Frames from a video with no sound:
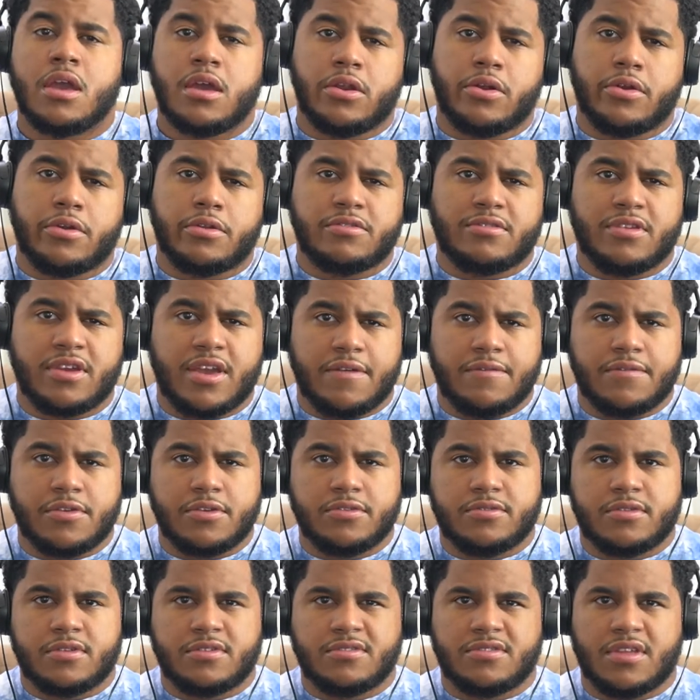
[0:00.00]
in order to get
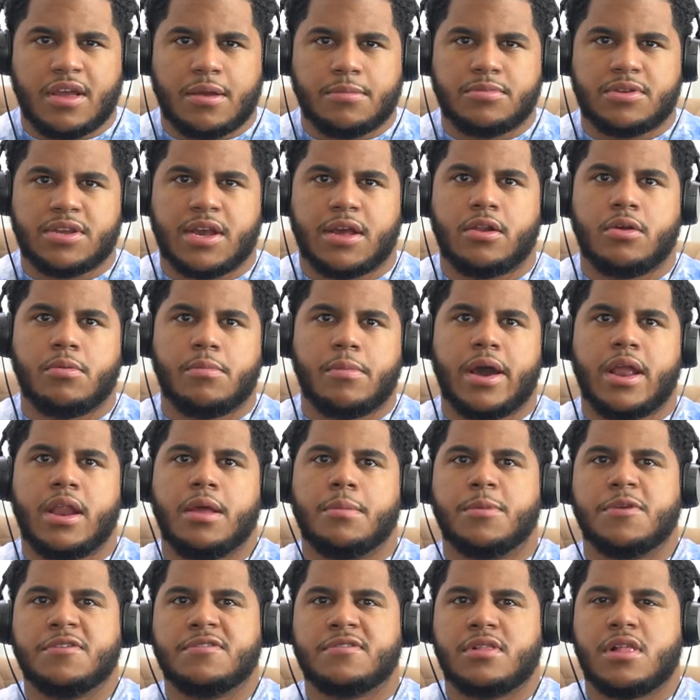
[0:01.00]
views to this damn channel. My
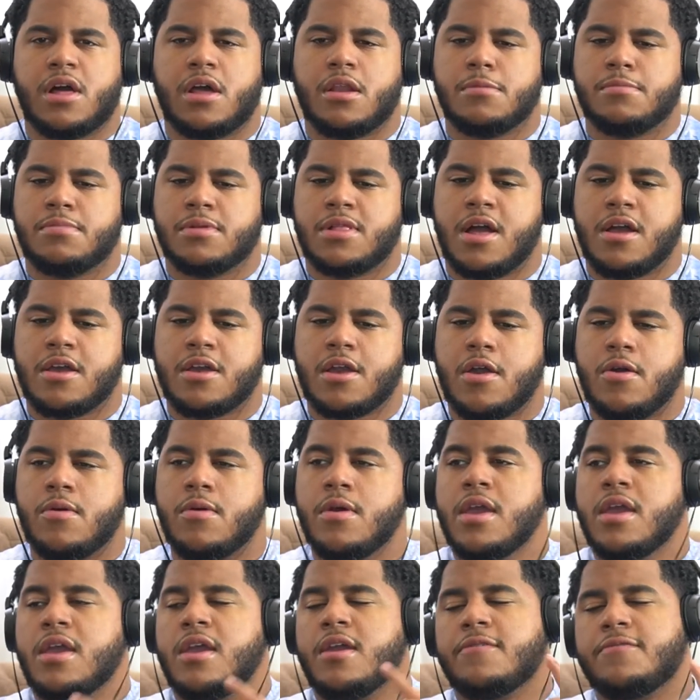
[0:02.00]
name is Eladio Blanco,
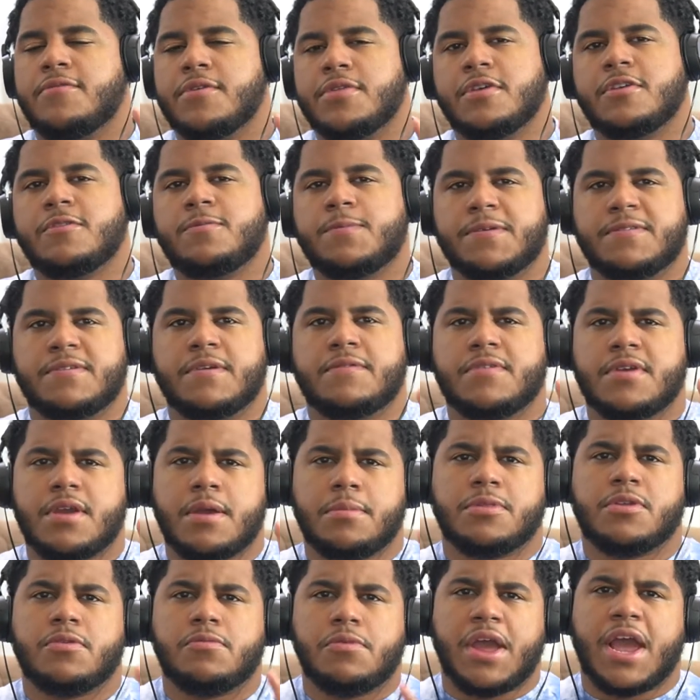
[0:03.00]
and for this specific
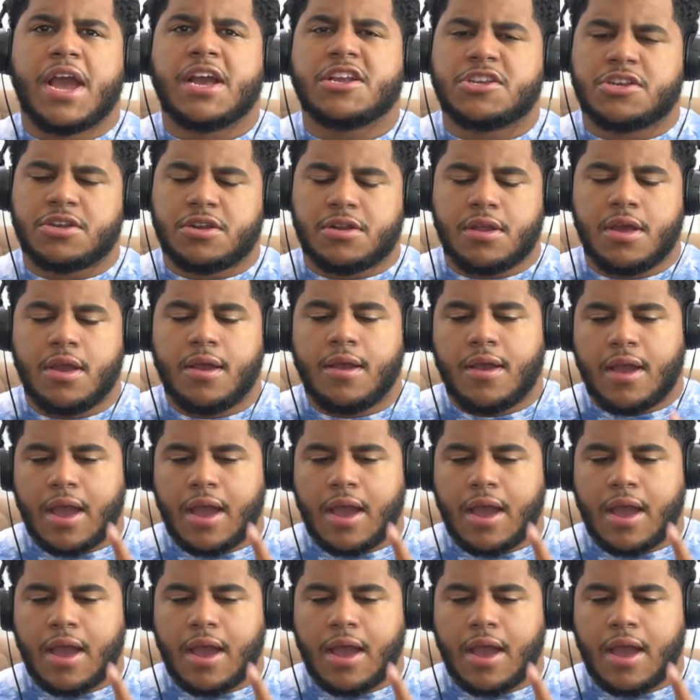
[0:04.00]
Empty Reaction,